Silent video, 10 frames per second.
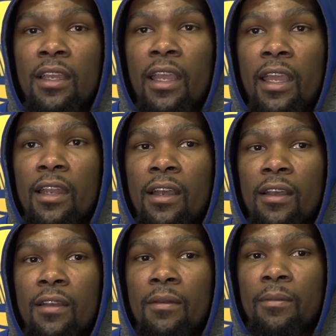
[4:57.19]
and
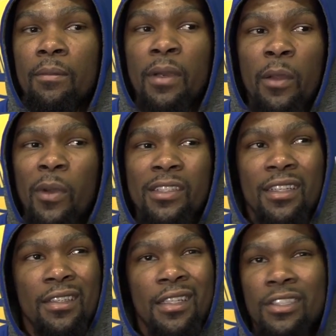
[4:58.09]
but it wasn't
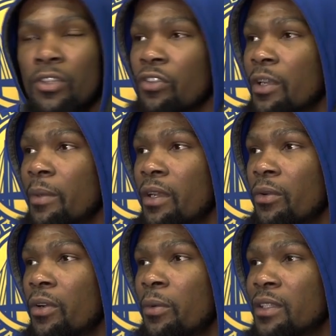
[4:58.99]
a disagreement
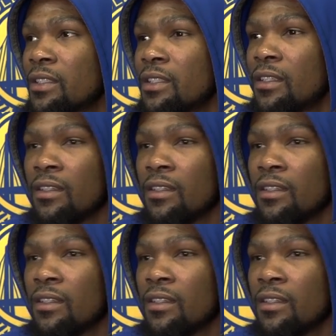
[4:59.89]
or it wasn't a